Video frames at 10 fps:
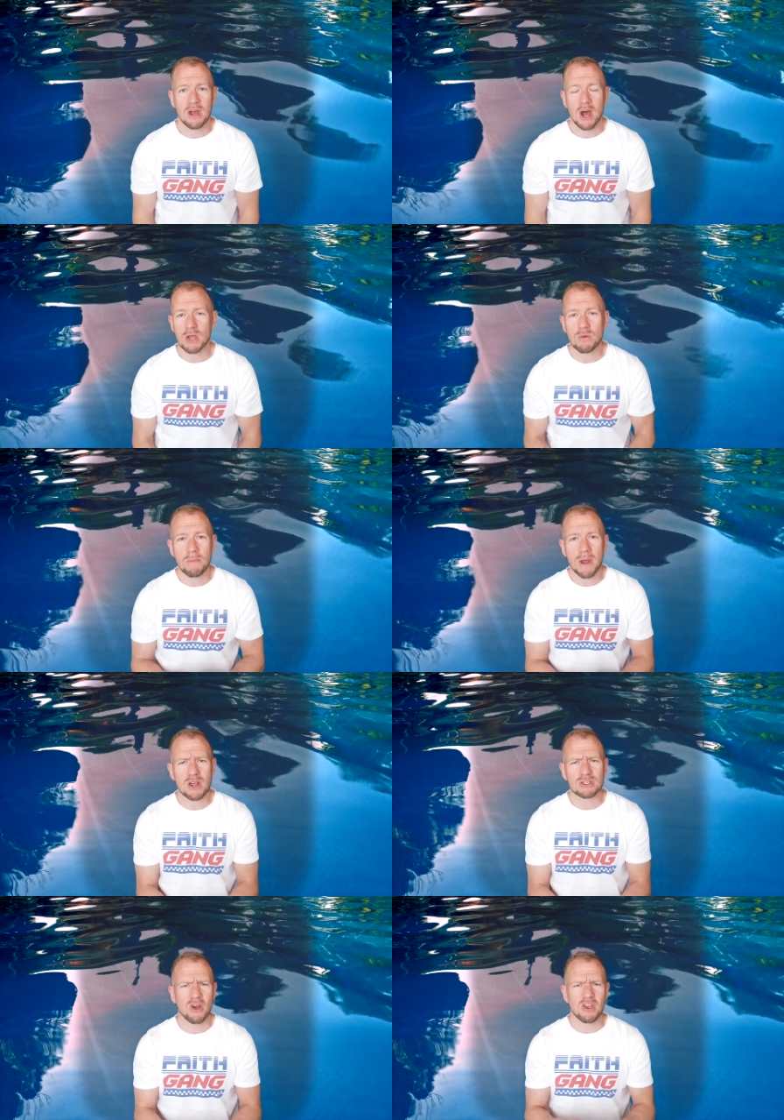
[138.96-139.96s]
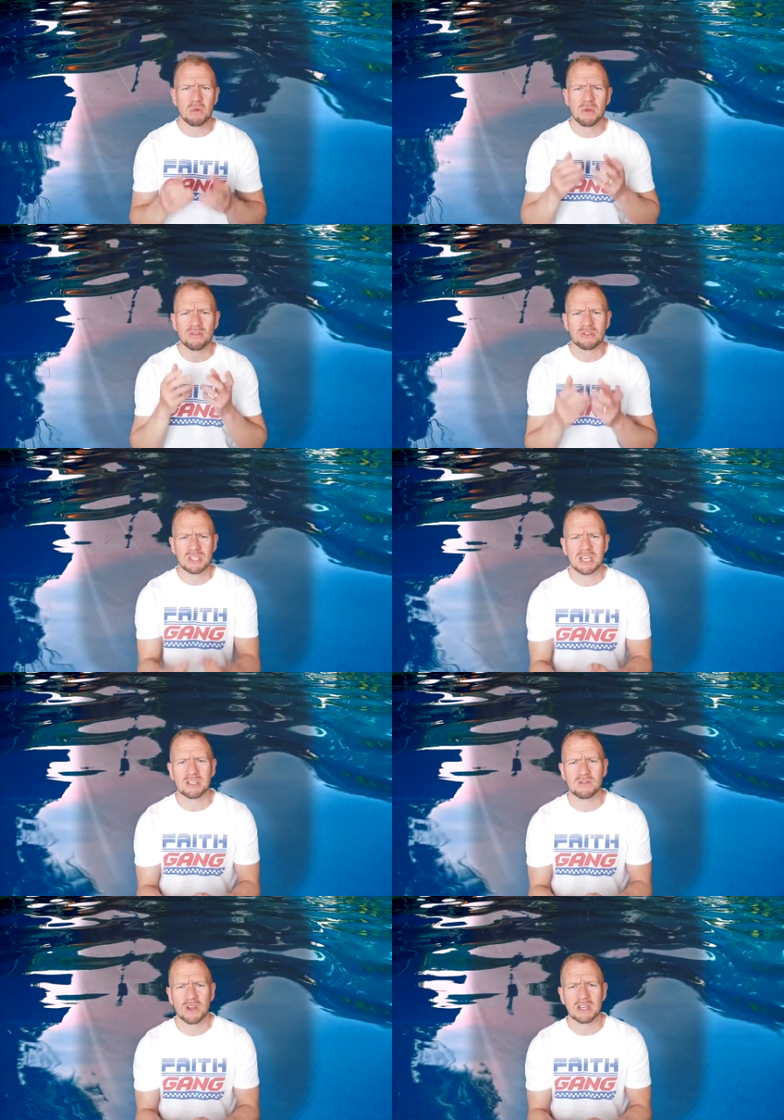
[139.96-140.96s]
Are you embarrassed? Are you not one of those
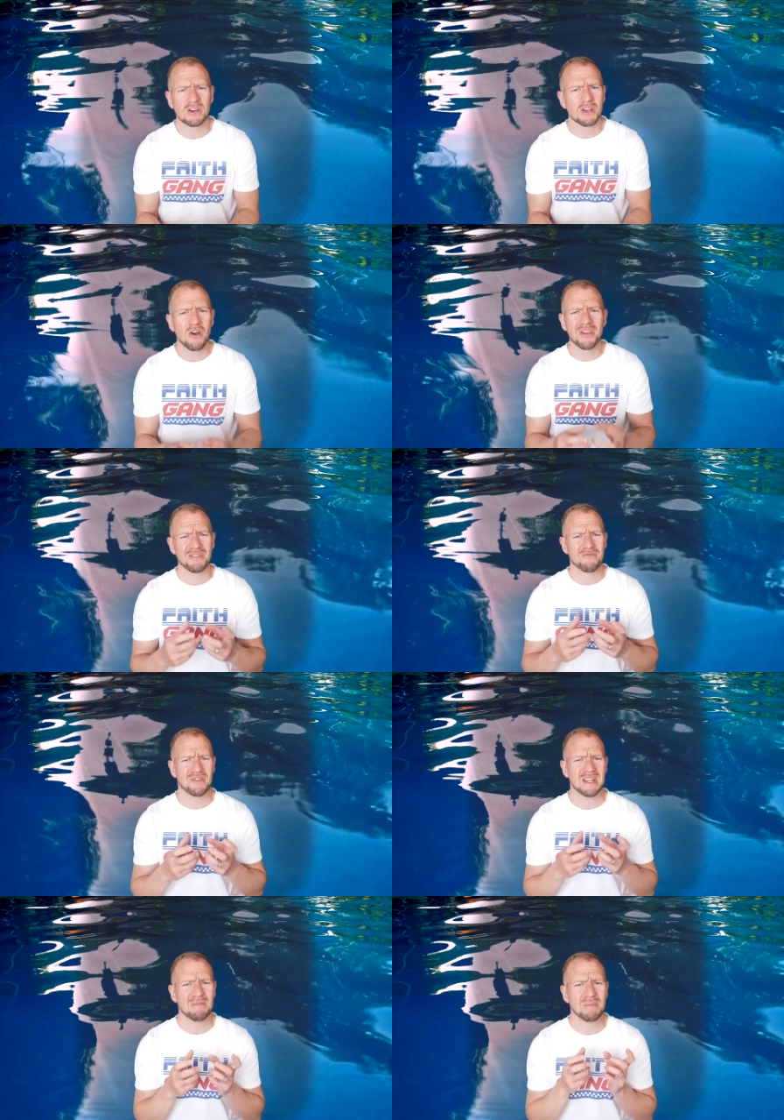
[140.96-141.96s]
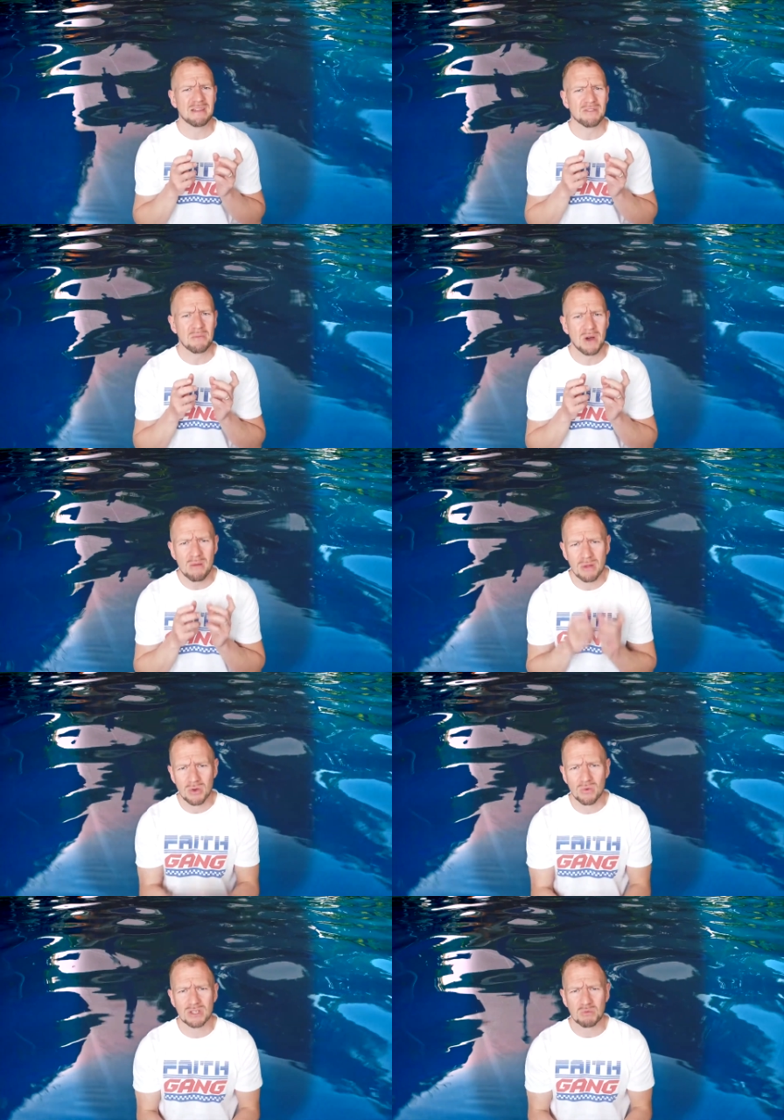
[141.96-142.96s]
Jesus freaks? Are you don't really believe the Bible in
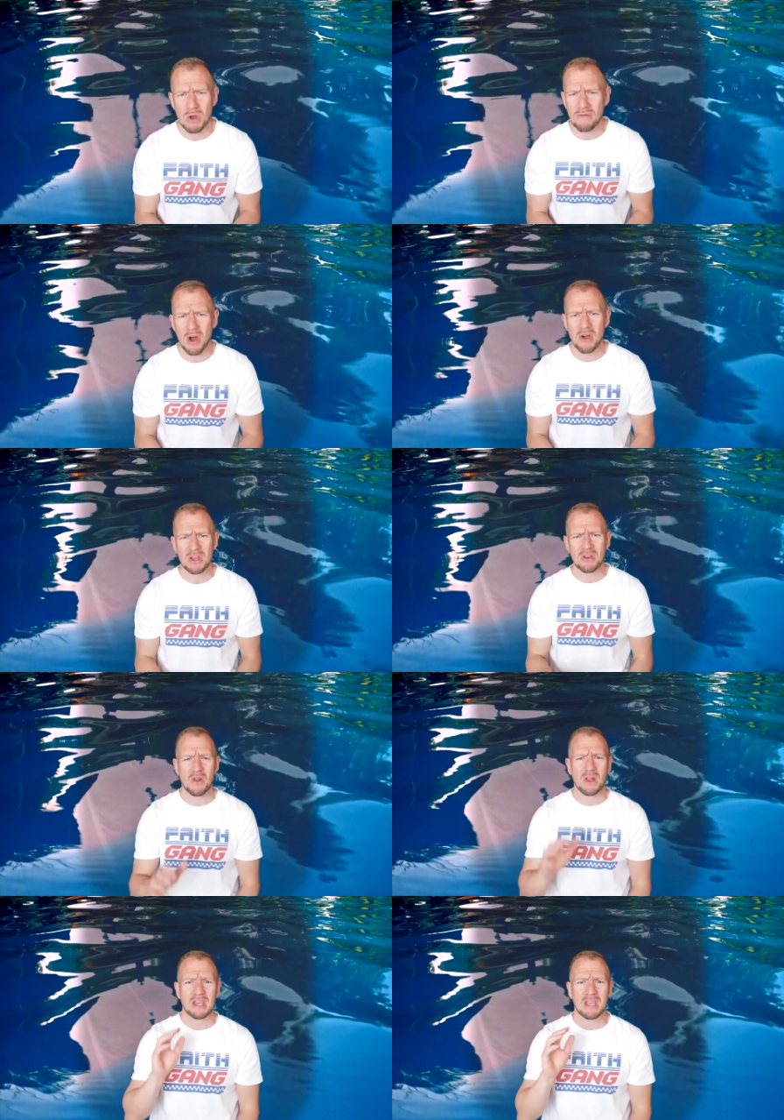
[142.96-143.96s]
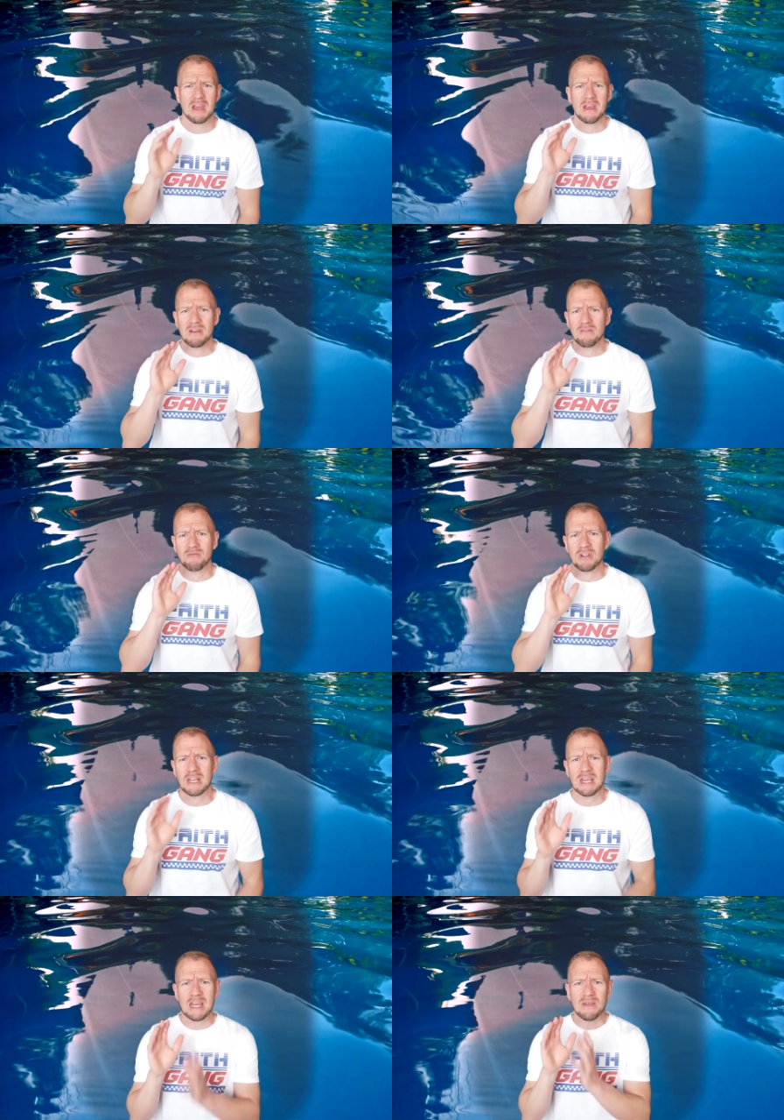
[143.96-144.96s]
all its worth? Are you not like
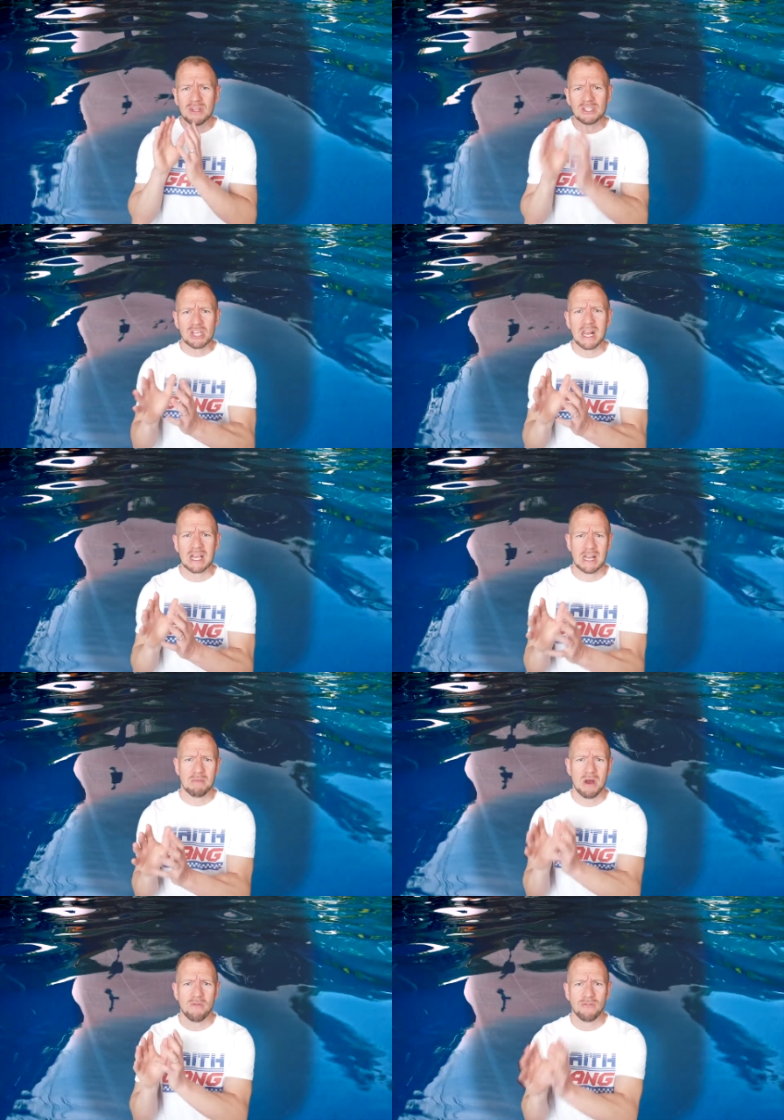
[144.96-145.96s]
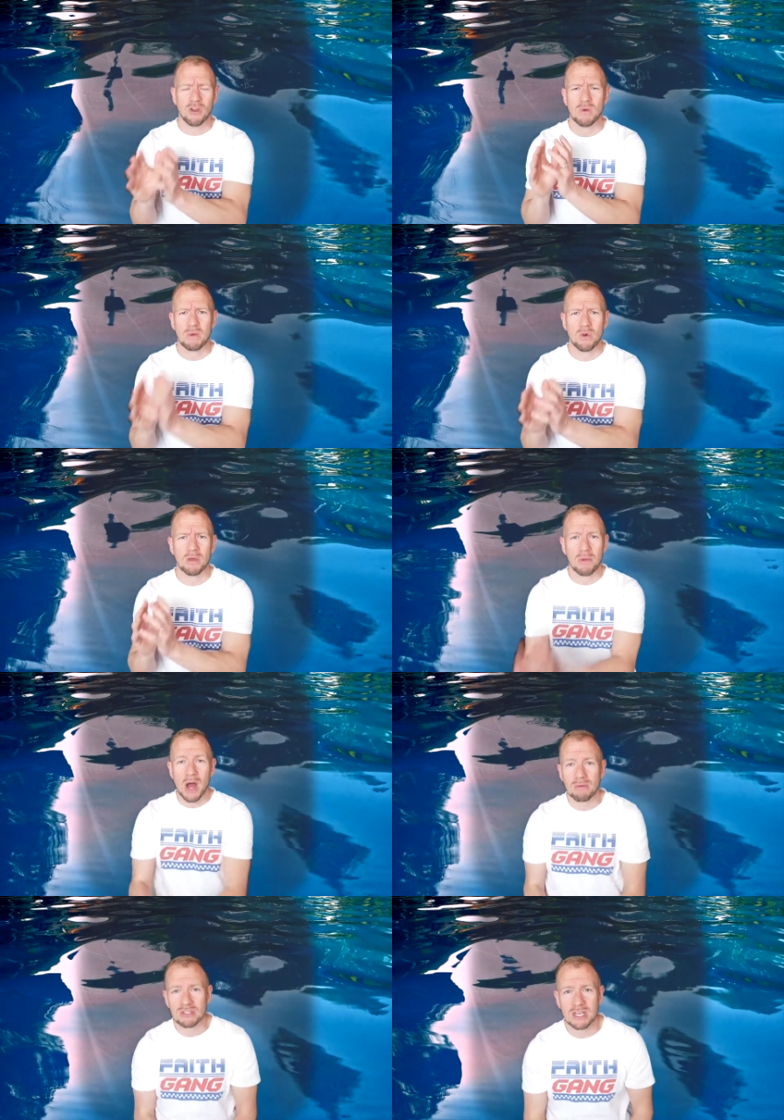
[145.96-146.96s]
really evangelical about following what the
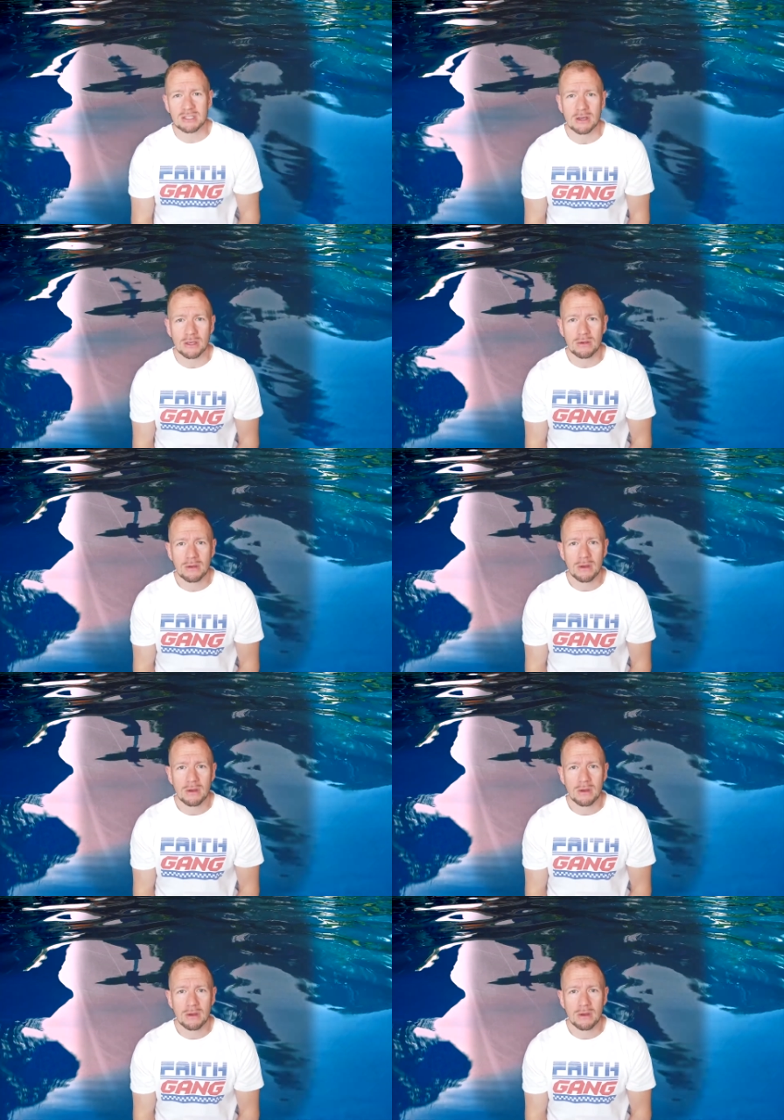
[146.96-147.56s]
Bible says, are you?